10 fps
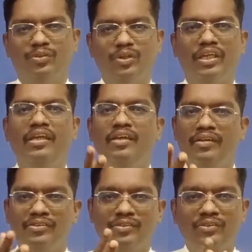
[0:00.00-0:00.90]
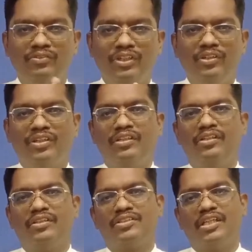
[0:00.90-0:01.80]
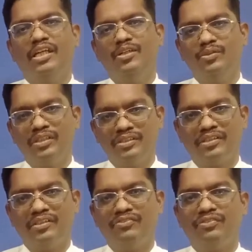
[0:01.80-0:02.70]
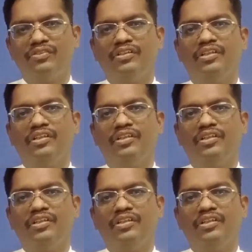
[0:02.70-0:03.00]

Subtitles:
Okay, so when you're in your childhood itself,